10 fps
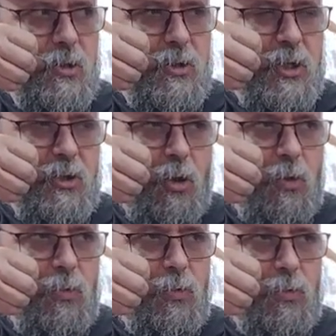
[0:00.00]
and then
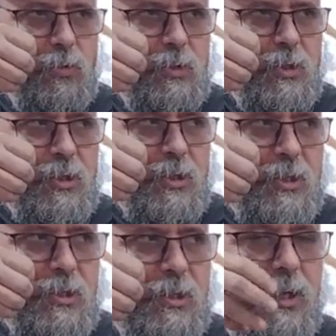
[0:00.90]
hold
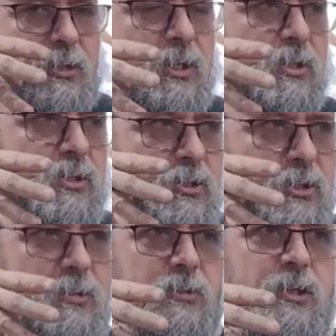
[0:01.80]
and then
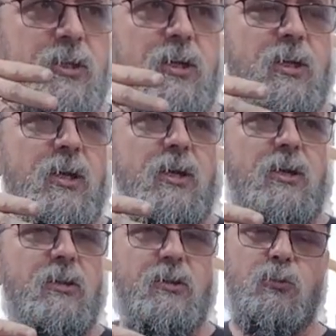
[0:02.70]
shoot,
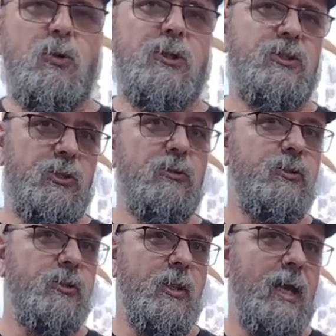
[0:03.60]
the wood's
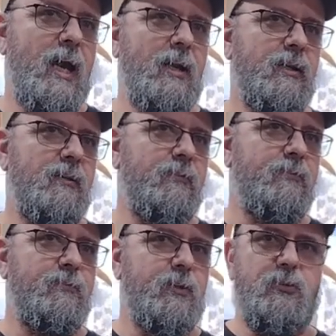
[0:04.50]
used to that.
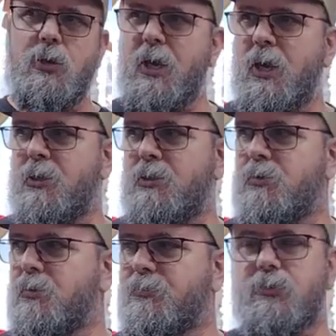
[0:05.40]
If you hand it
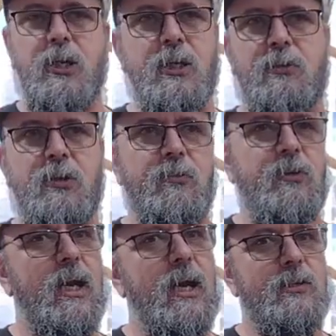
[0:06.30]
to a friend, even if
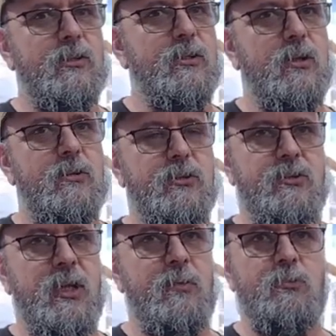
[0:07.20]
he has the
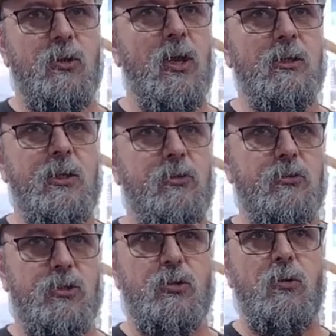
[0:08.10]
same draw length
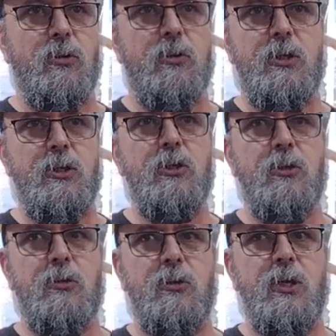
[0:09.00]
or shorter than
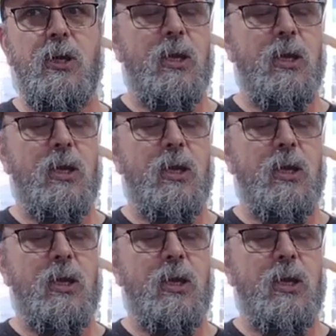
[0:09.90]
you,